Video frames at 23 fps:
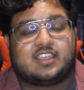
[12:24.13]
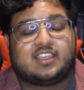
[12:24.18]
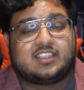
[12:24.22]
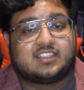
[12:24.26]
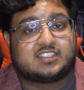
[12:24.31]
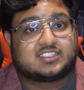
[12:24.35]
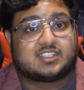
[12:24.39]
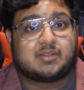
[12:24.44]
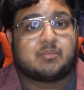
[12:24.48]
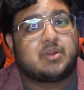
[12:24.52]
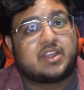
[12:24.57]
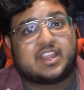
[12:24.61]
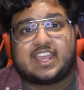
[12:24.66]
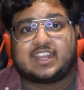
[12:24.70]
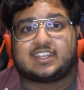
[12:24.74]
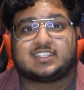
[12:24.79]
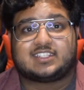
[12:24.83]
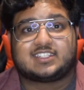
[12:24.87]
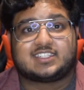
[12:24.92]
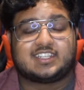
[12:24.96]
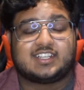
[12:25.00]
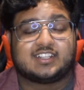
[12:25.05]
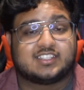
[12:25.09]
Somebody had to
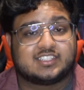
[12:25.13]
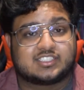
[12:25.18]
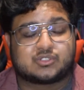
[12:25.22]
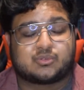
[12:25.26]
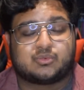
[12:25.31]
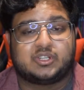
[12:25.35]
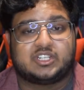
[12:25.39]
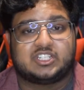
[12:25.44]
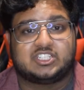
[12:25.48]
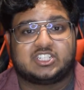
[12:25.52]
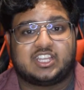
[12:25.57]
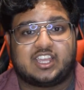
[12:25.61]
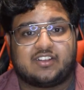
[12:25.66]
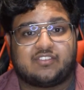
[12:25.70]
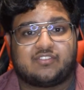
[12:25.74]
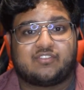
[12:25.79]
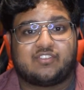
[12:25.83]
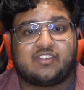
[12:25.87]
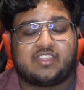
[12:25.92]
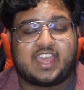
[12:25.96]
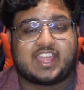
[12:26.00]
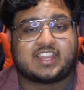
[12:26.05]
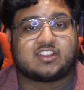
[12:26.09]
steal this Quinjet
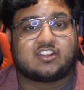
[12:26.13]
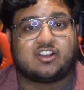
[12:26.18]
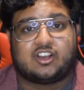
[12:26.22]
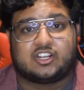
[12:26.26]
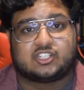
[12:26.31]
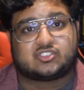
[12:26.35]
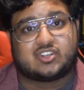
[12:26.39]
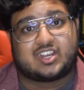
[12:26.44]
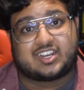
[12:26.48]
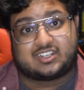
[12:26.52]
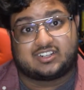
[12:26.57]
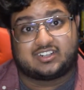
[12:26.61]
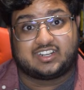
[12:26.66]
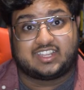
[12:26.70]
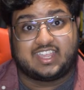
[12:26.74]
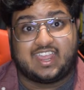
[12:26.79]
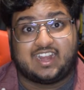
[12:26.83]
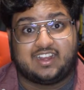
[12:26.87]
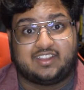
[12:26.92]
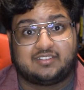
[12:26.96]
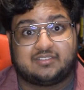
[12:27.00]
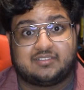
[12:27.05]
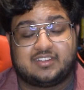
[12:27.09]
for that contractor to
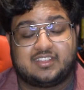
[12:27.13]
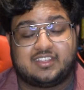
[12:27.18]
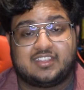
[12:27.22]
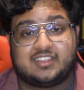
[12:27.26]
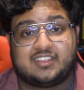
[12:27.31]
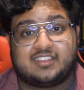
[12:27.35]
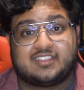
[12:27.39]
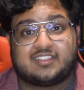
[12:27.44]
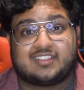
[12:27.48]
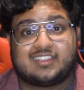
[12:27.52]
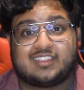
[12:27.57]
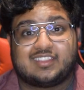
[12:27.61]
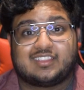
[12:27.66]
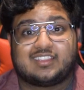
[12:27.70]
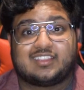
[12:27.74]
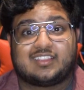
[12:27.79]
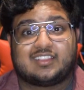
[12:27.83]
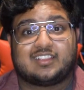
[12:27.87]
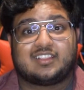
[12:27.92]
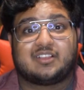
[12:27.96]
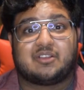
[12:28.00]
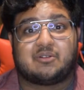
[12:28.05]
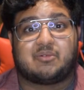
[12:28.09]
get it,
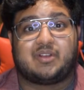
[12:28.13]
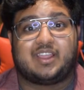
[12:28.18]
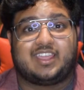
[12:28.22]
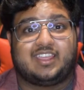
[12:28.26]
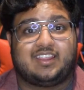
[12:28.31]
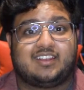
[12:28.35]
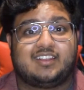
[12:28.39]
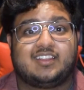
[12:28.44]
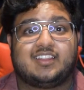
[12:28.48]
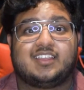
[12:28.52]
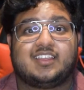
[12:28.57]
right?